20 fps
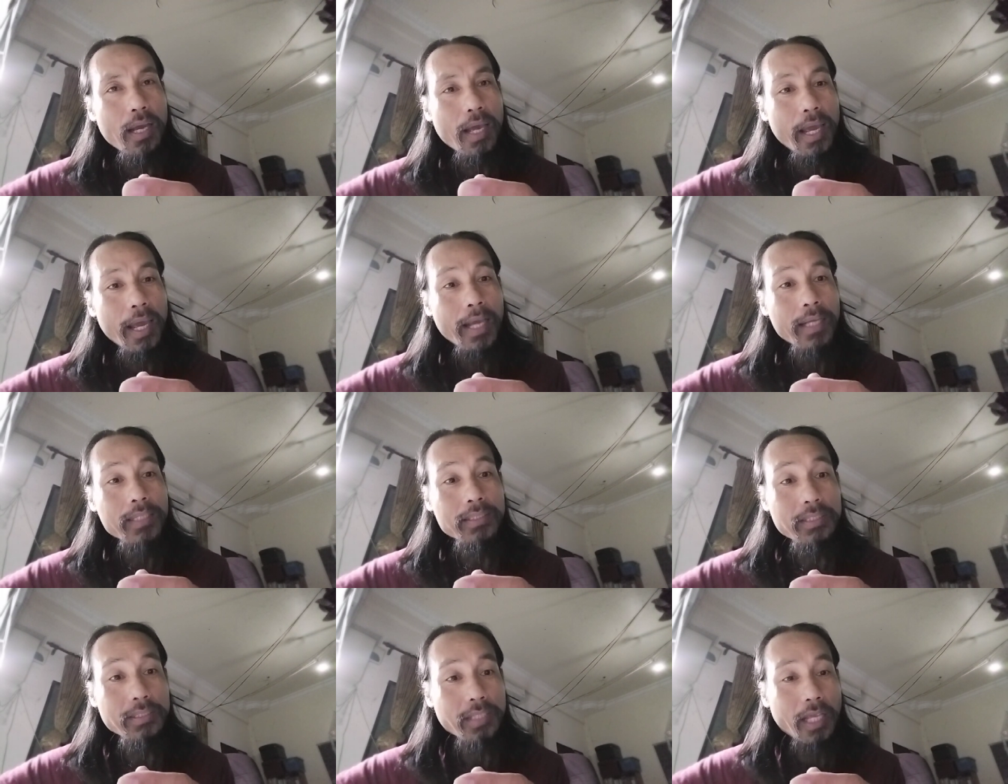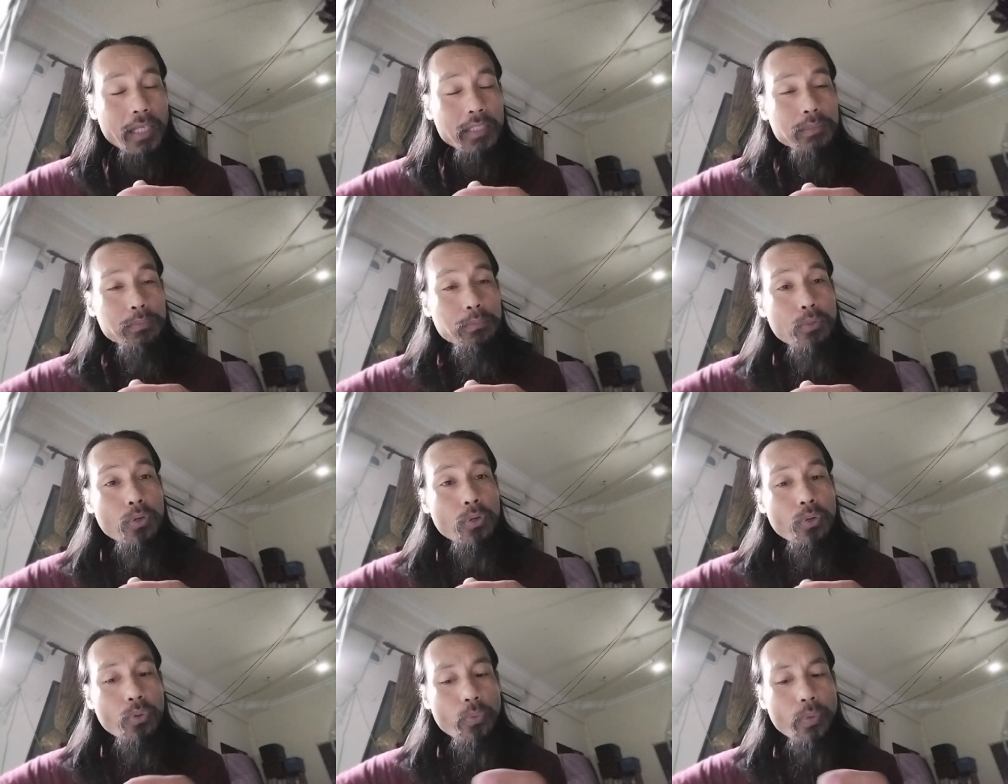exercise
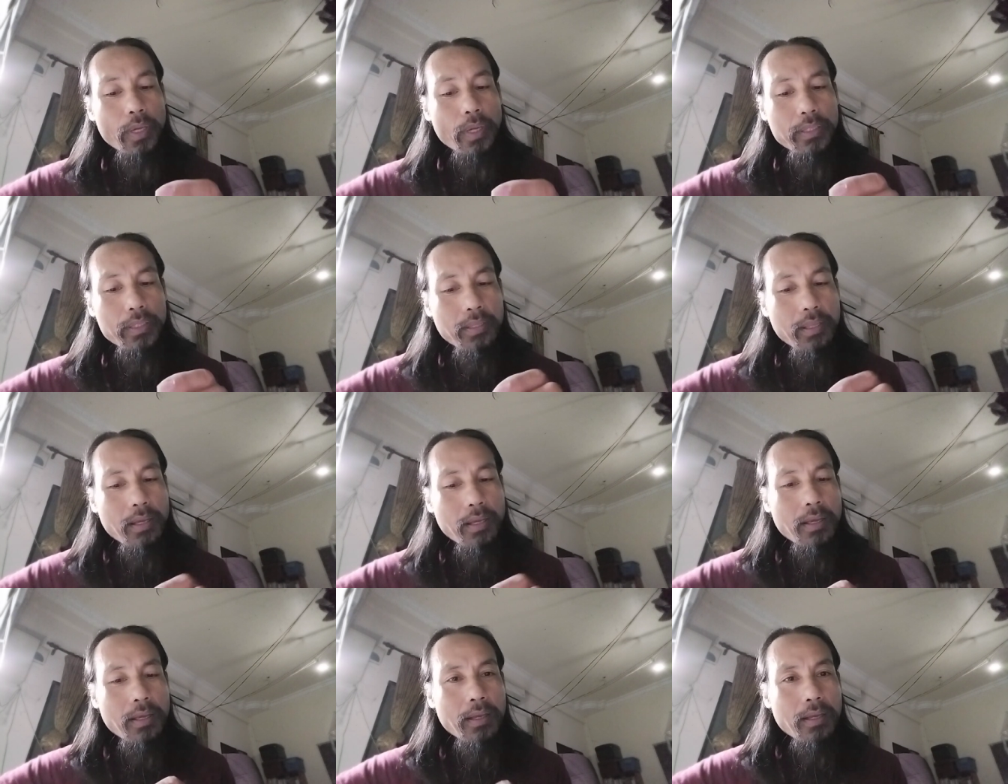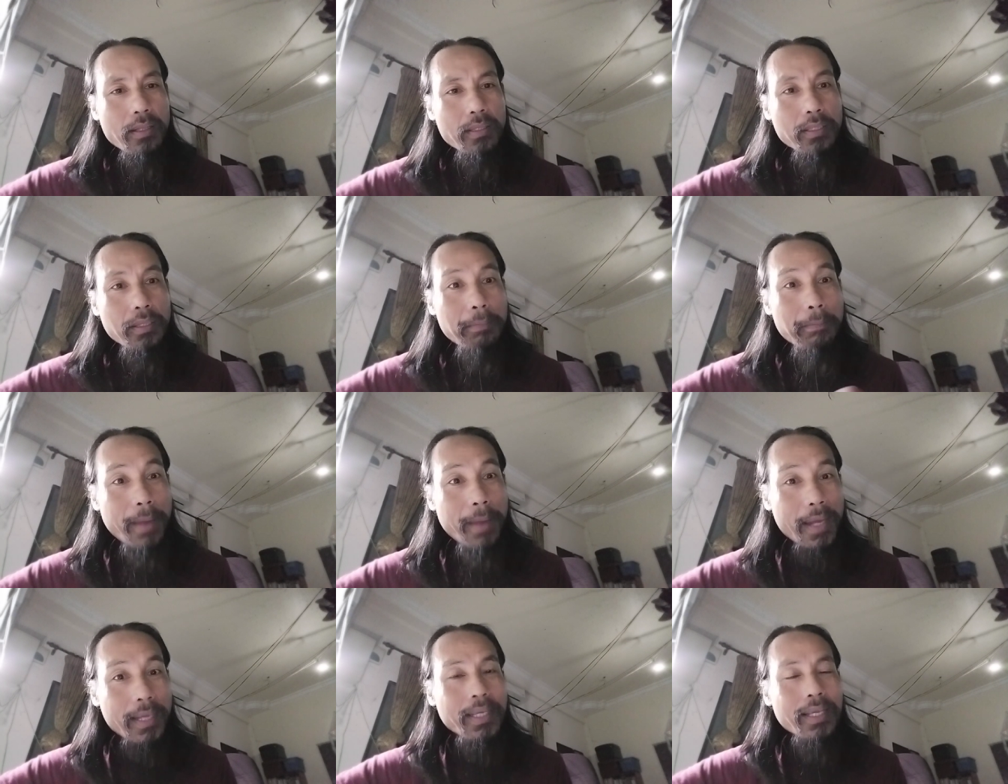book with the
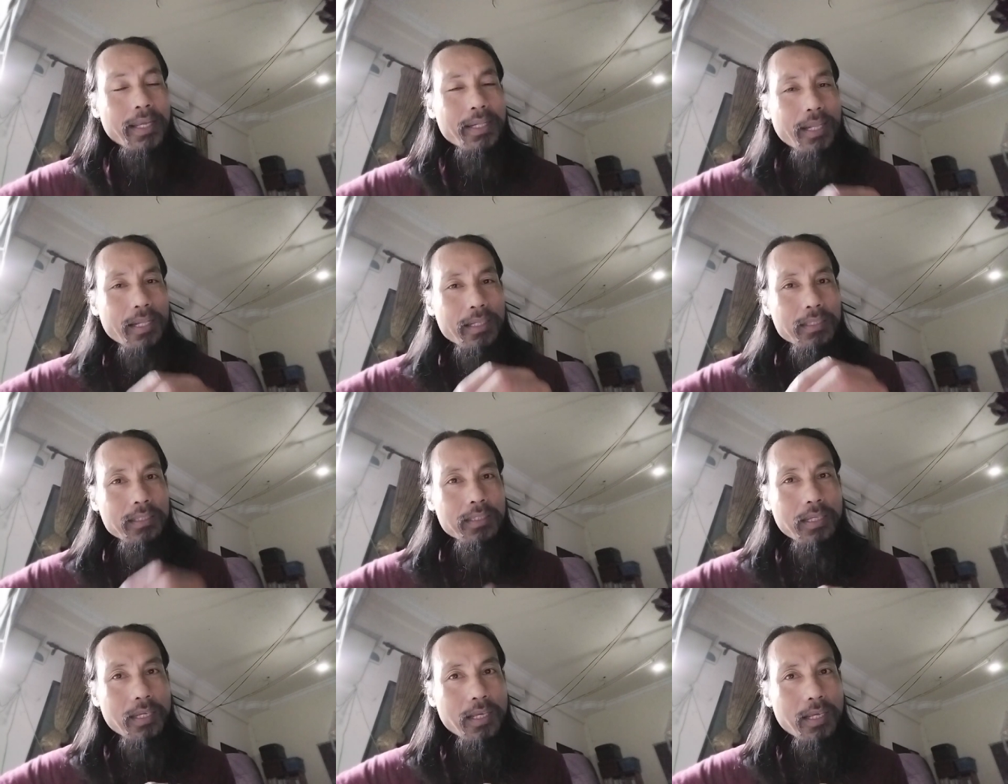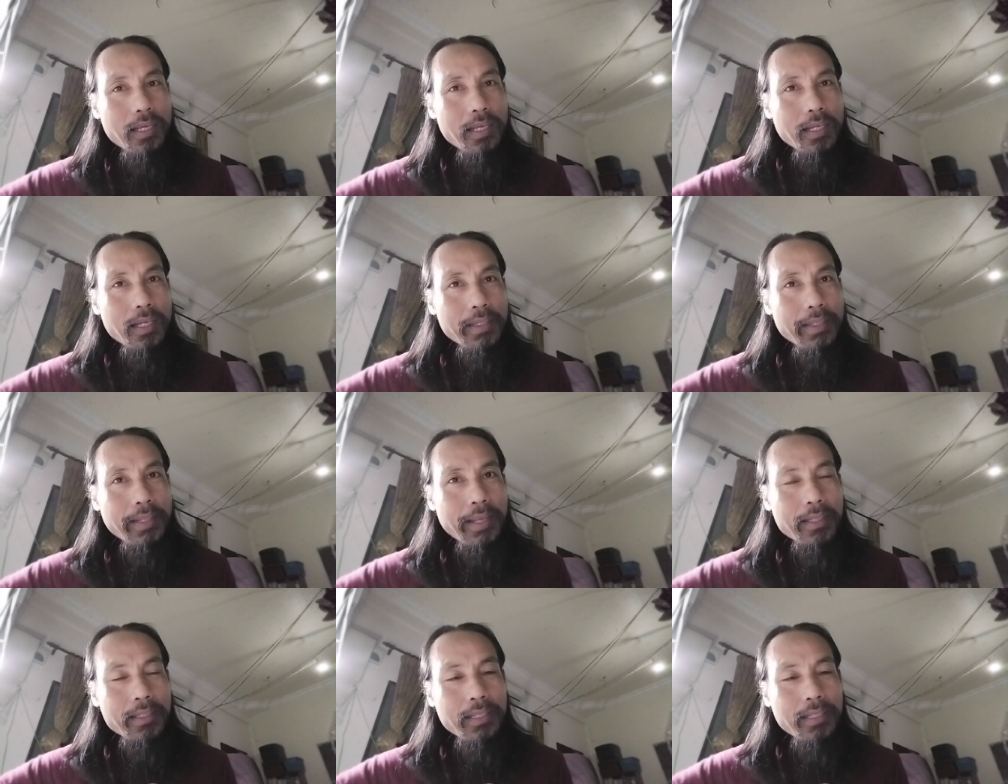marking that
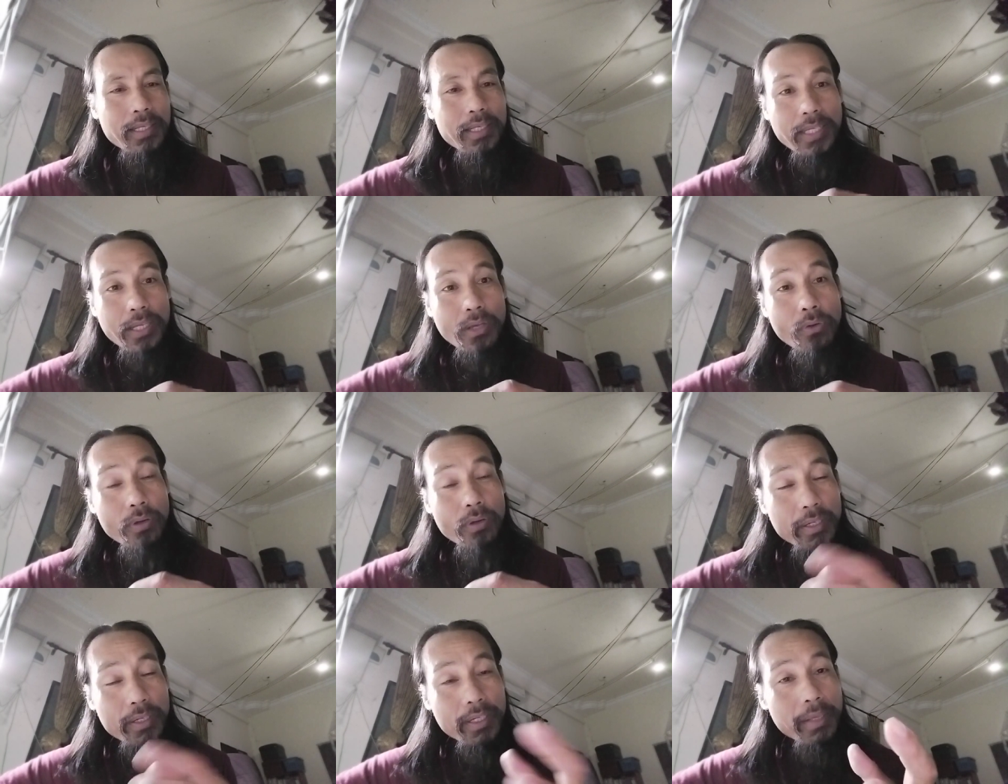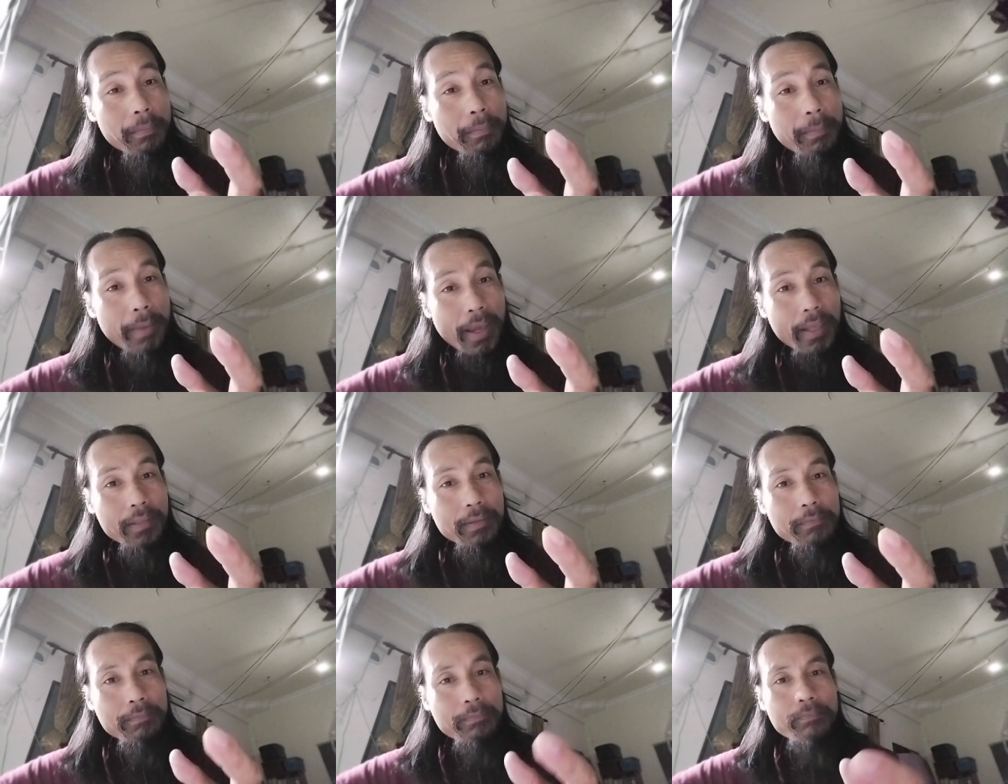he already
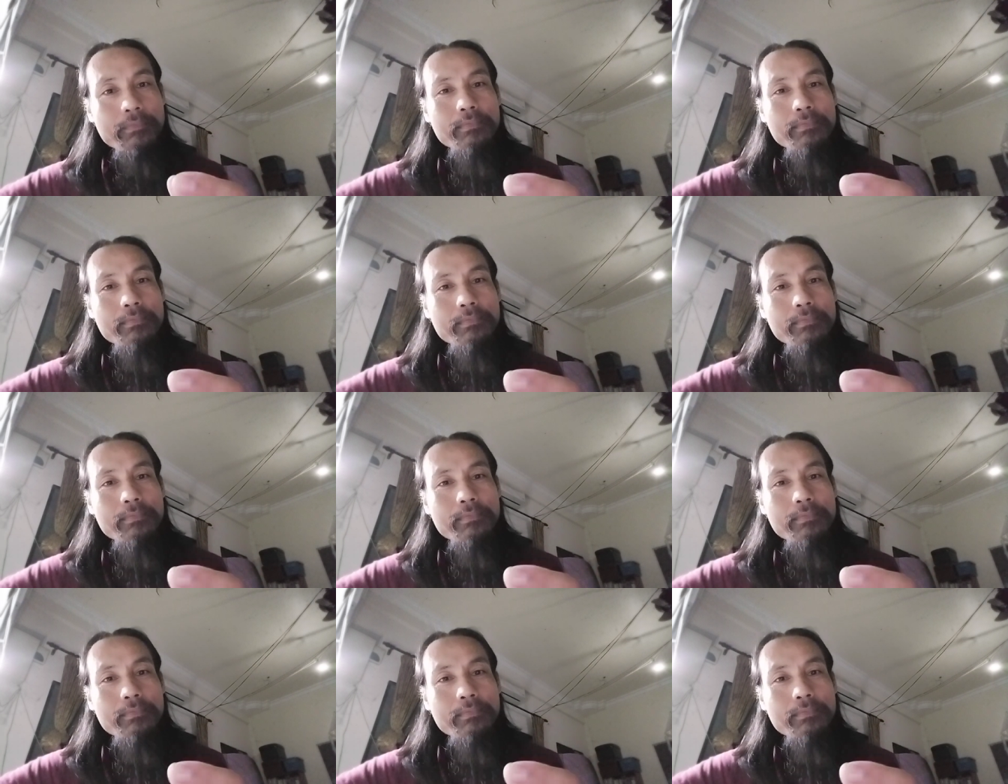made.